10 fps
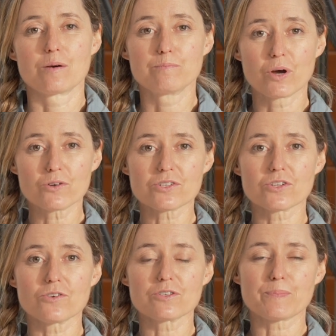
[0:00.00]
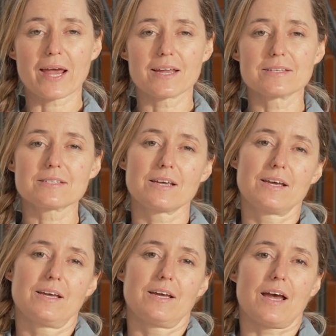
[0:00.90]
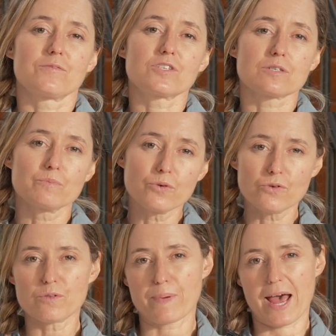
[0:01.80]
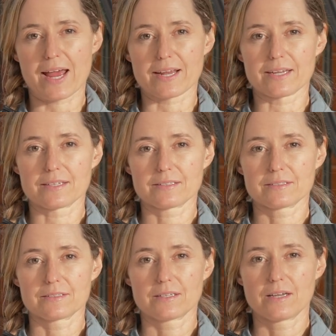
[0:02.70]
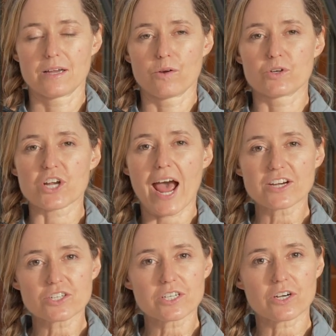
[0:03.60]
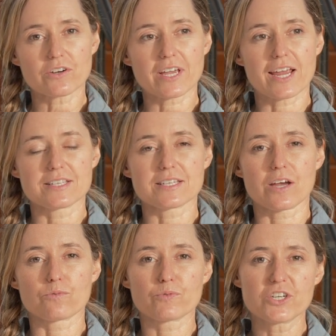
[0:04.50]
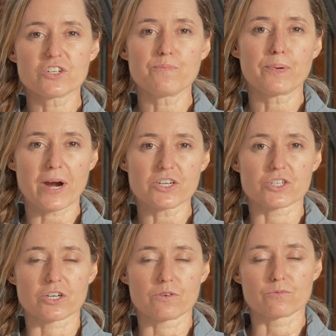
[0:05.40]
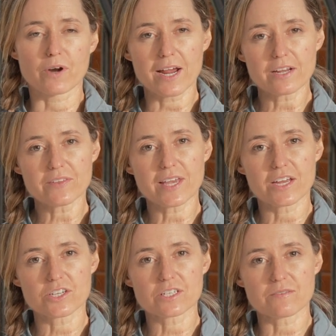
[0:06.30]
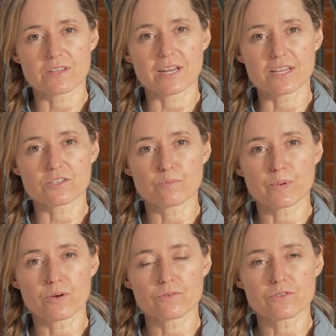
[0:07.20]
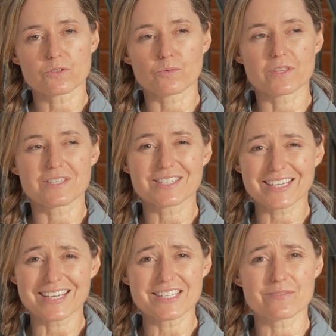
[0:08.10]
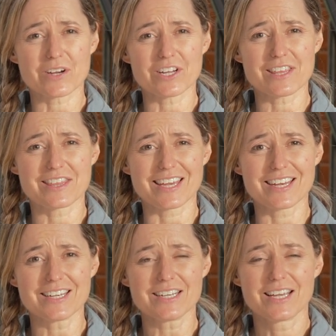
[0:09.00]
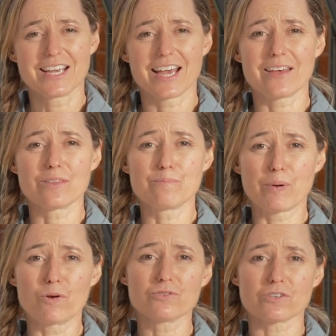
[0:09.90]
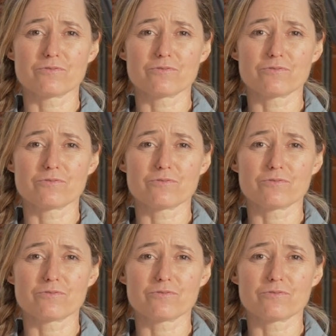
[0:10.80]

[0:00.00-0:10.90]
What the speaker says: Most nosebands have smooth pattern, which actually creates a ridge of pressure right on the edges of the nasal bones where the skin is very thin and the bones are